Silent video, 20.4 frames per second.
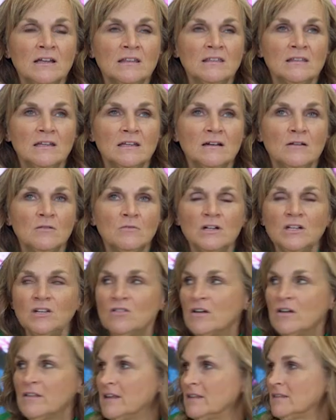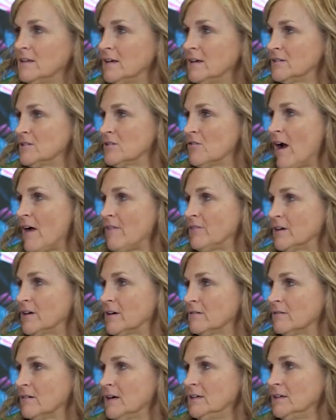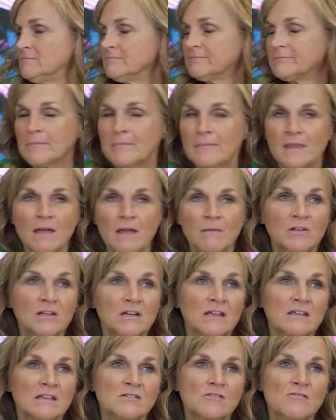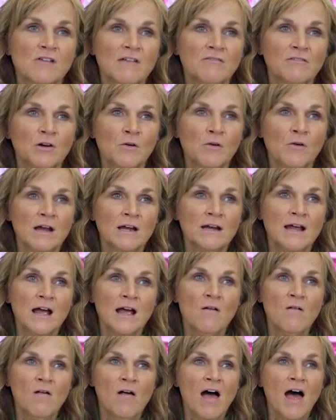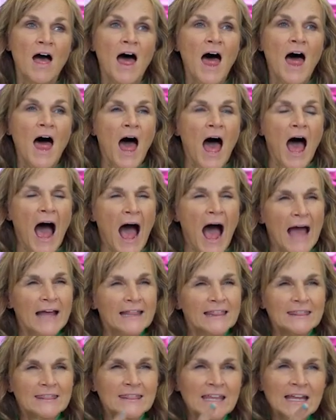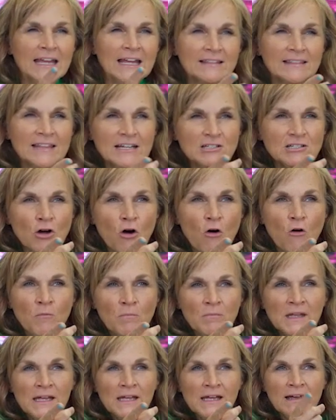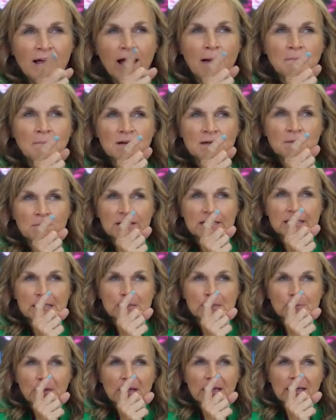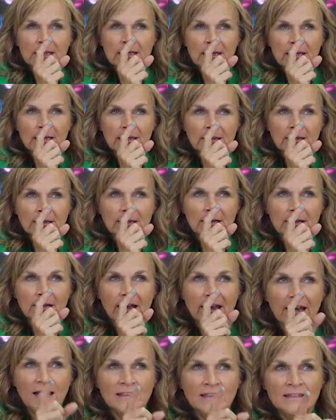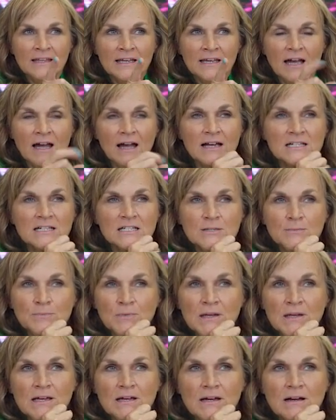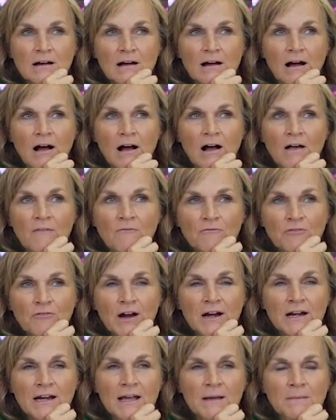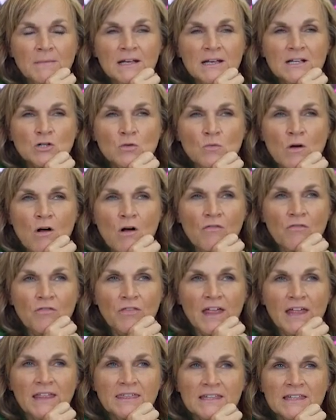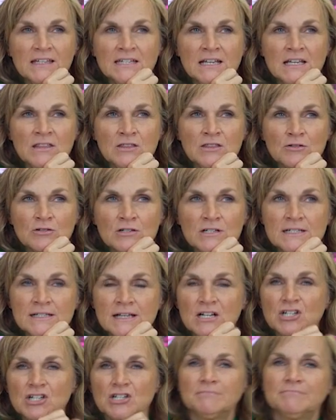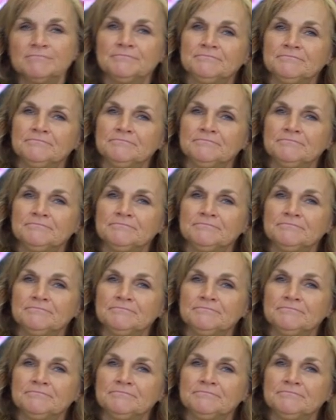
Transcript: do you call that thing? Graphic, right? I'm looking at the graphic right now. I think they told me I'm going to be speaking, and I think I speak on Friday, May 12th at the 10:30 session.